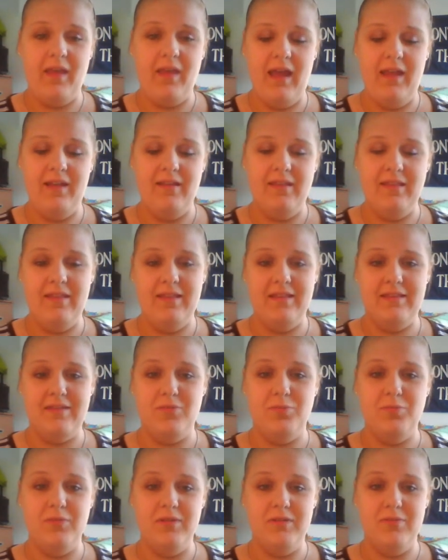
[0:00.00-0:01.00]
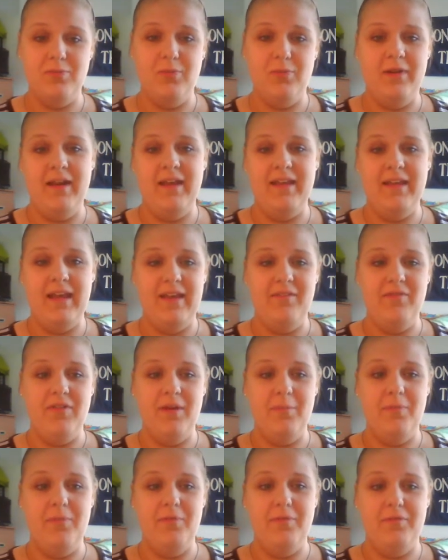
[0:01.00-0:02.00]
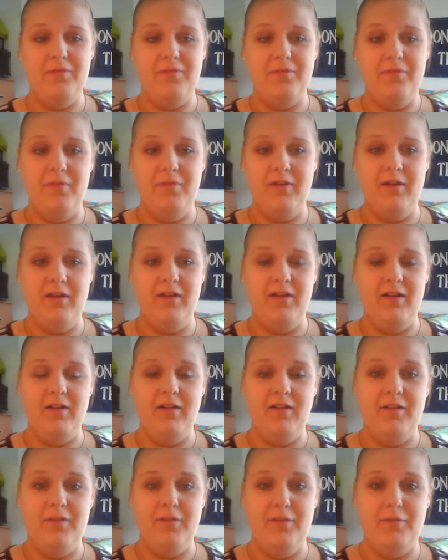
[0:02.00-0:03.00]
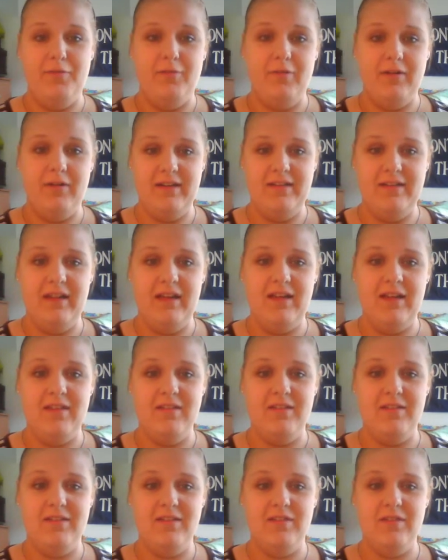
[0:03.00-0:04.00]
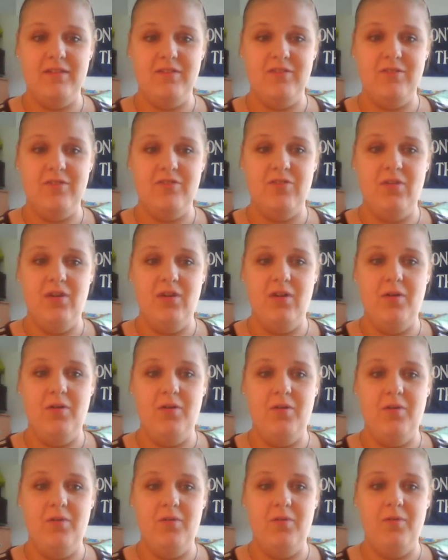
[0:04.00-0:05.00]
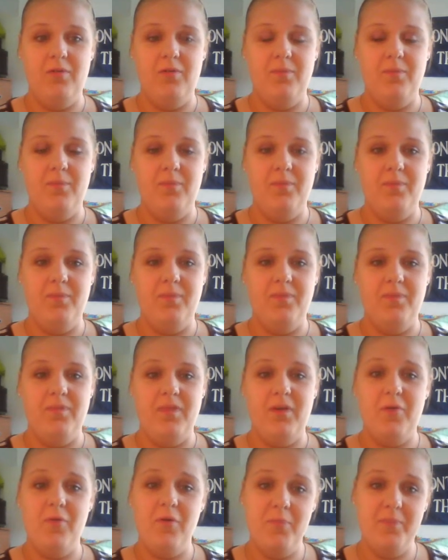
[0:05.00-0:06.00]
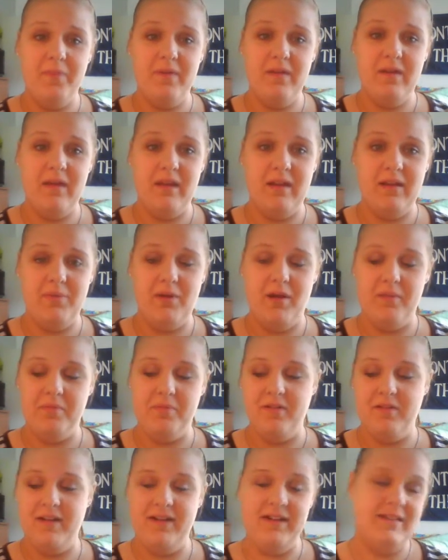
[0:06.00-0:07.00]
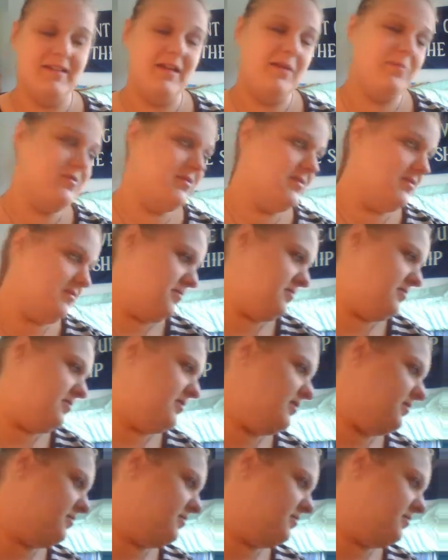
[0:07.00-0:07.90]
and this was what I gave up for the 40 days. So there won't be any popcorn anytime soon,